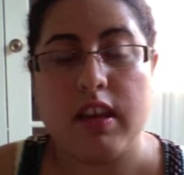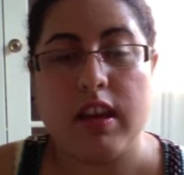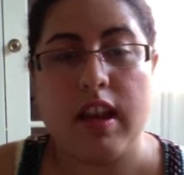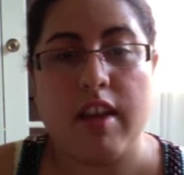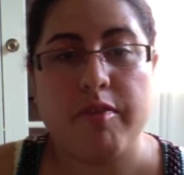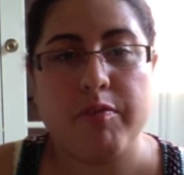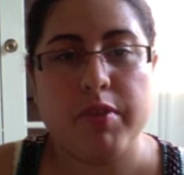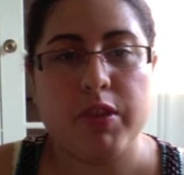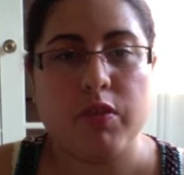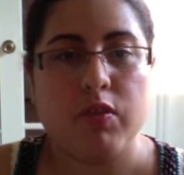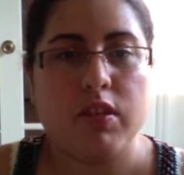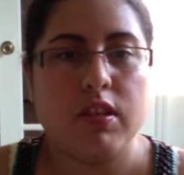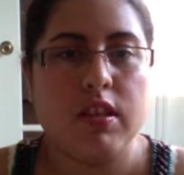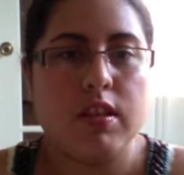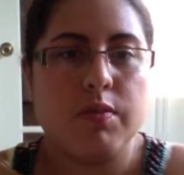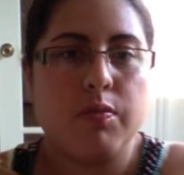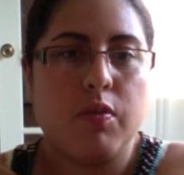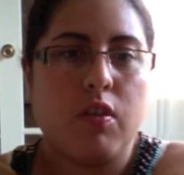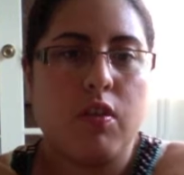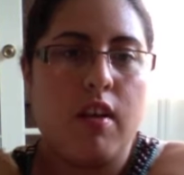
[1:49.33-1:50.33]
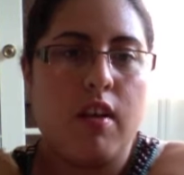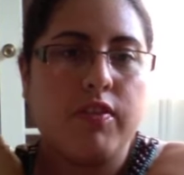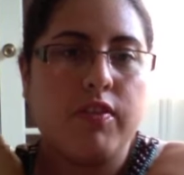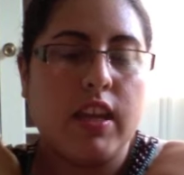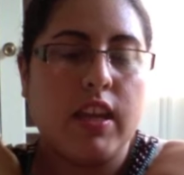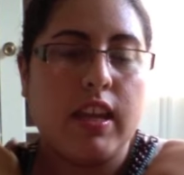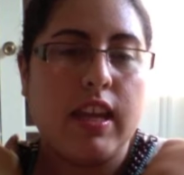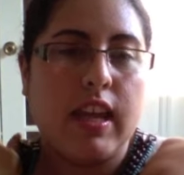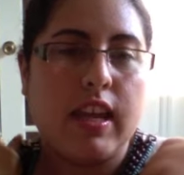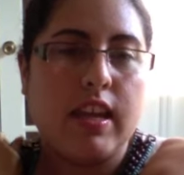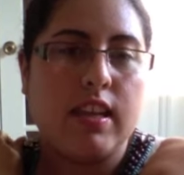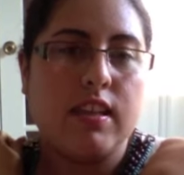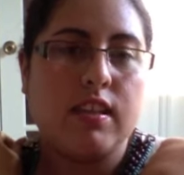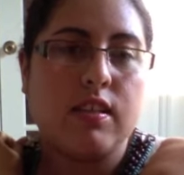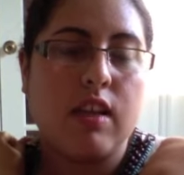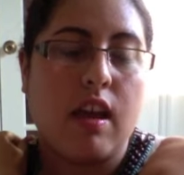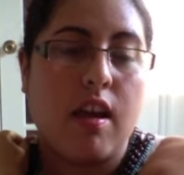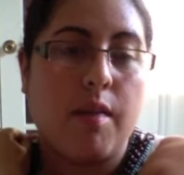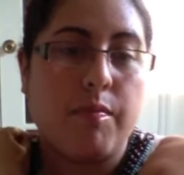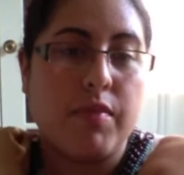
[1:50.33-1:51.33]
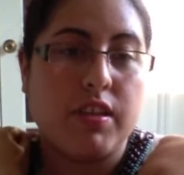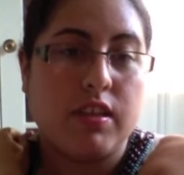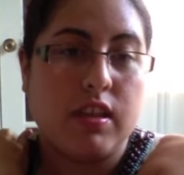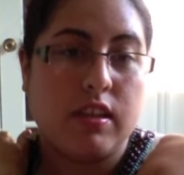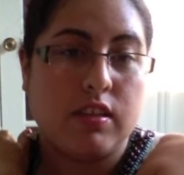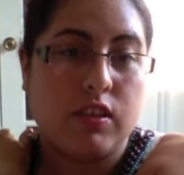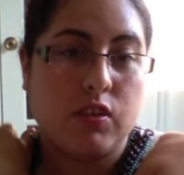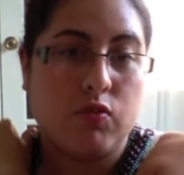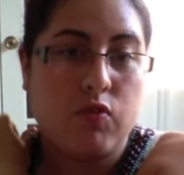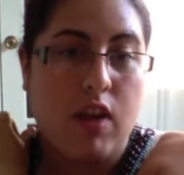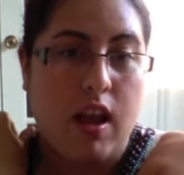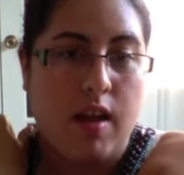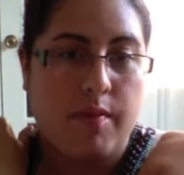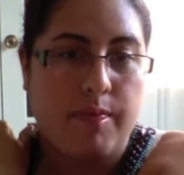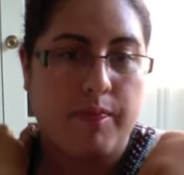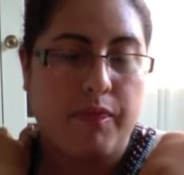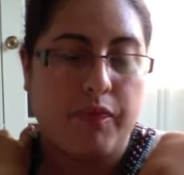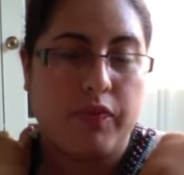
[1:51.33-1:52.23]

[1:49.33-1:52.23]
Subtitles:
and I've been doing this more often, is a scrub.